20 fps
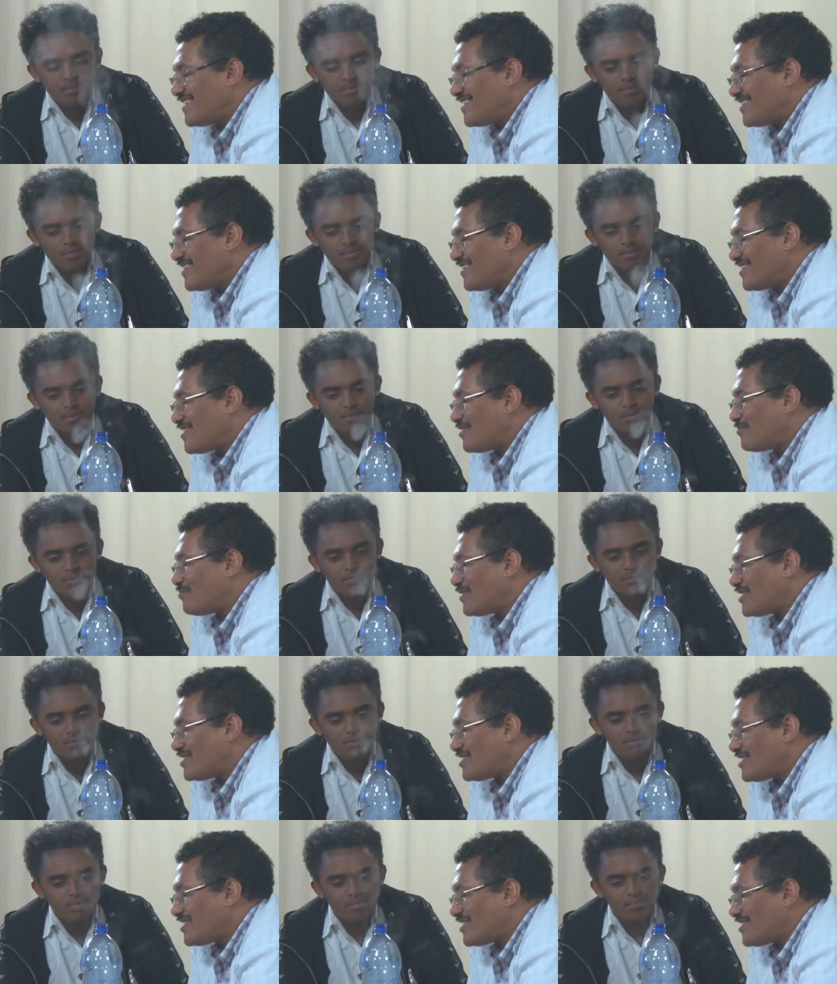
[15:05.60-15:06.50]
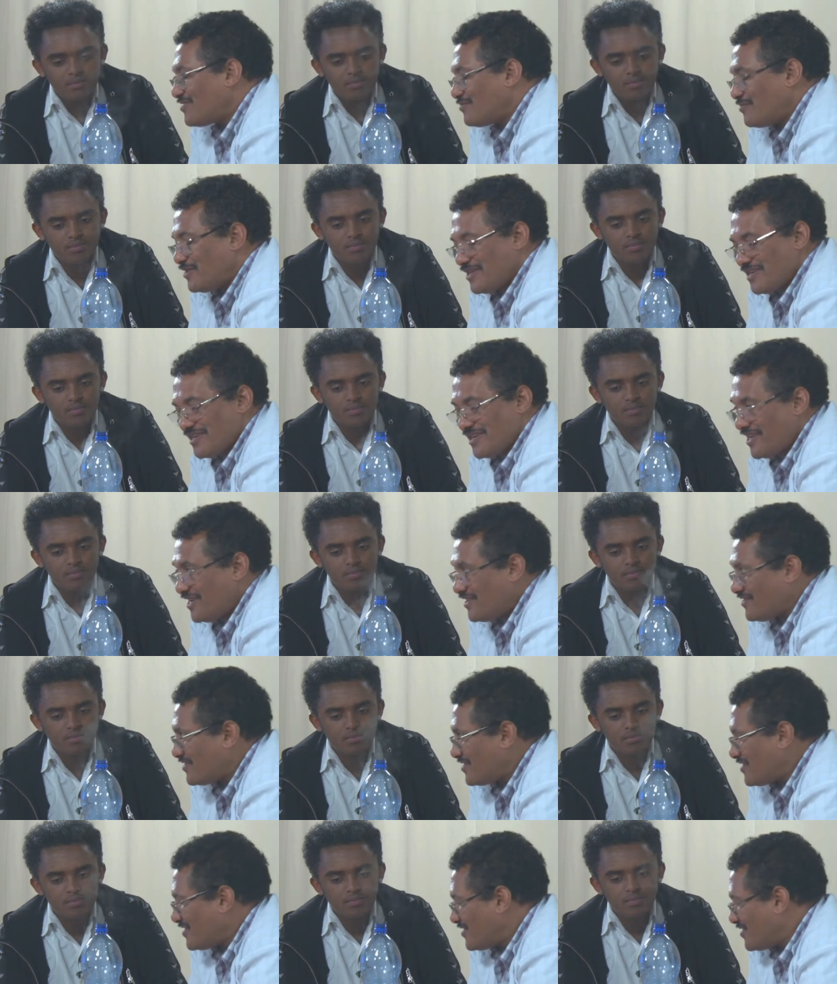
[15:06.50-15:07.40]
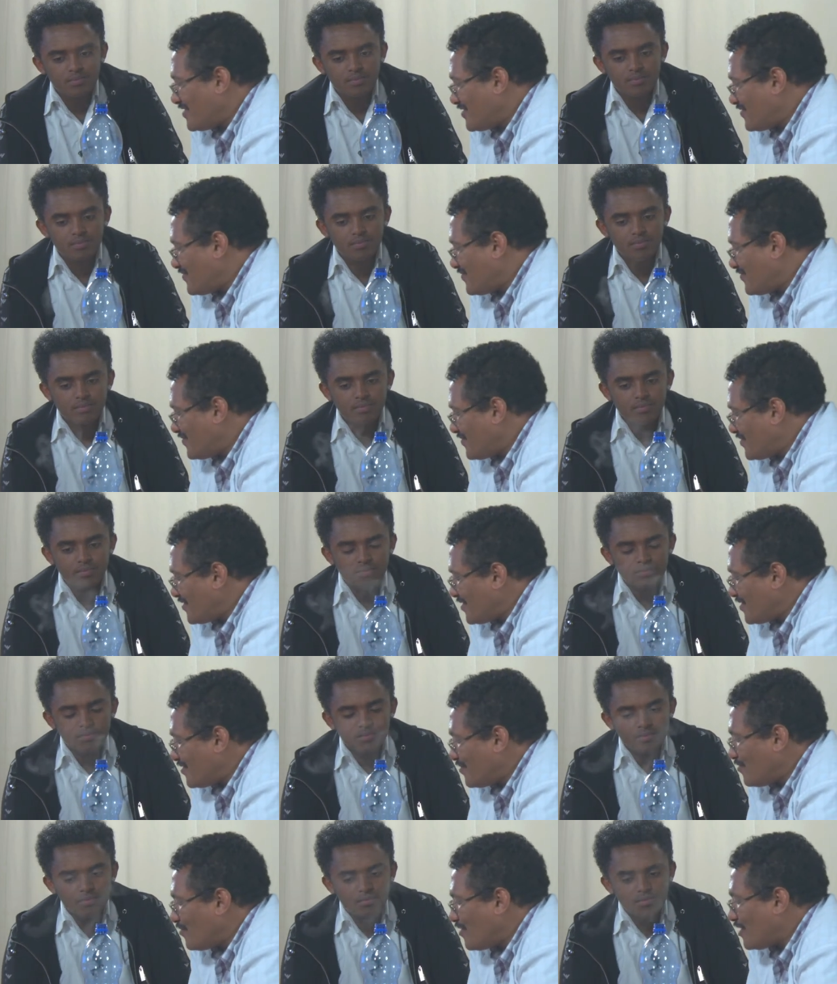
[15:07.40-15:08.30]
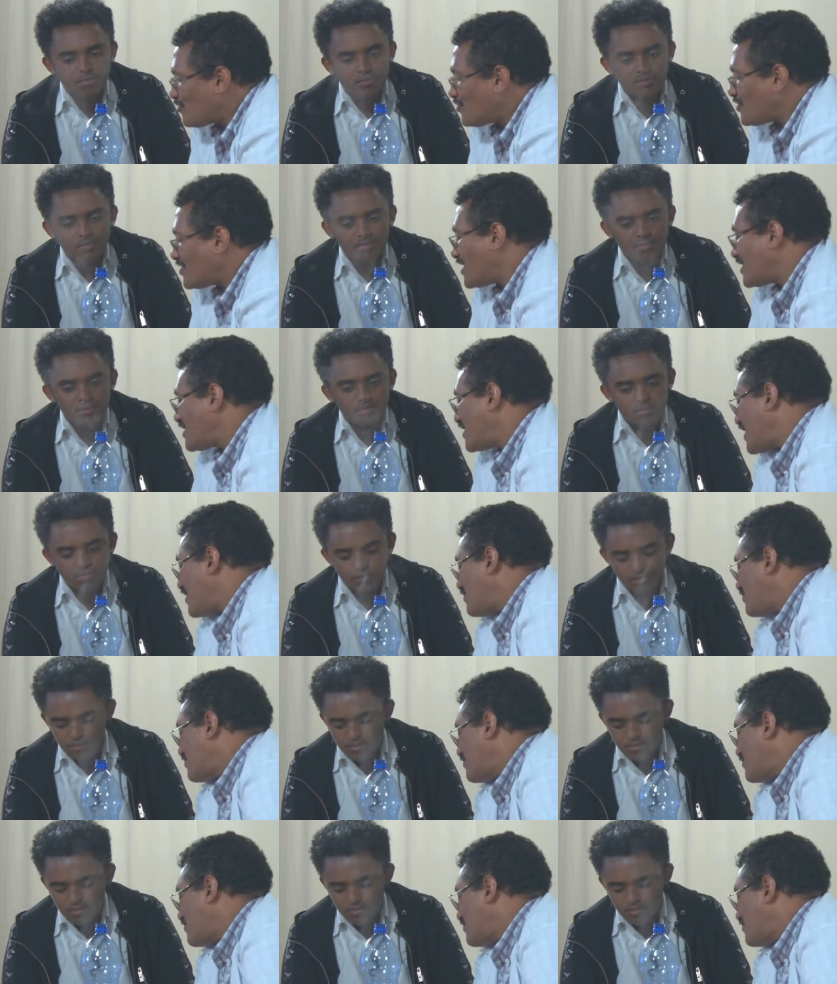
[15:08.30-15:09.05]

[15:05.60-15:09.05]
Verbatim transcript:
Speaker 1: the temperature is being raised what was that time?